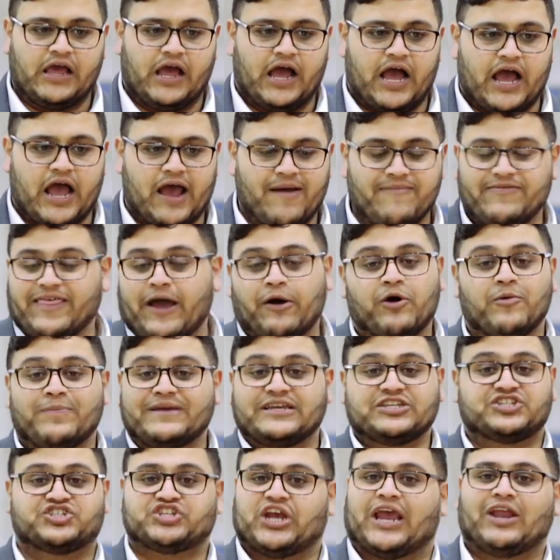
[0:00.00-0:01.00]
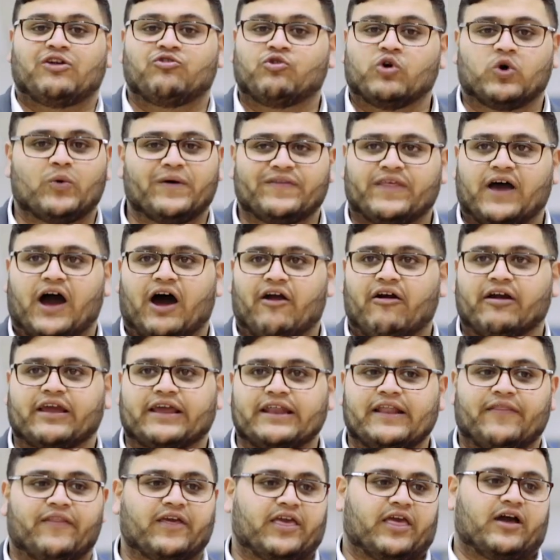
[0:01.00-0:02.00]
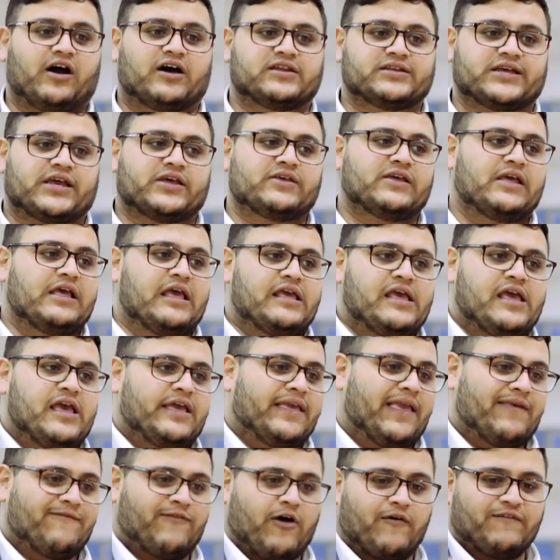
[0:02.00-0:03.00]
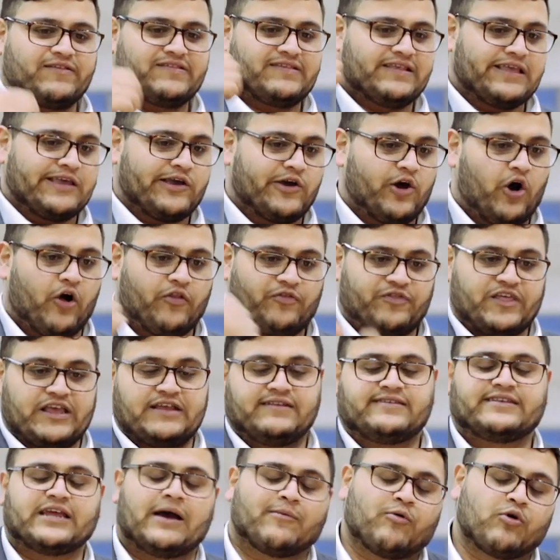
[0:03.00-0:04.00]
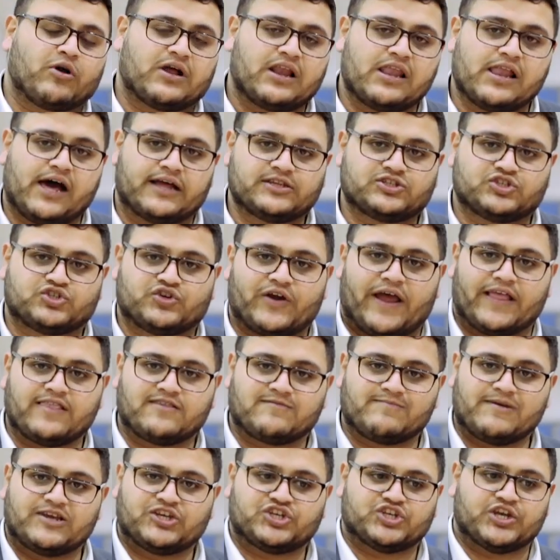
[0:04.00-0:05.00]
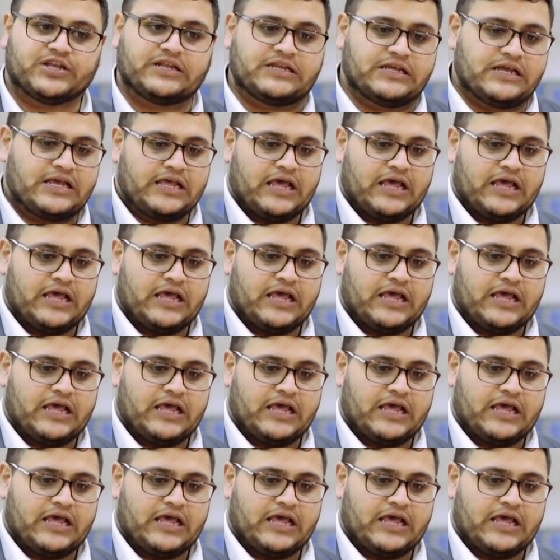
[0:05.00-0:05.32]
That will be general with the Huracan and the Gallardo. You've obviously got the double clutch transmission.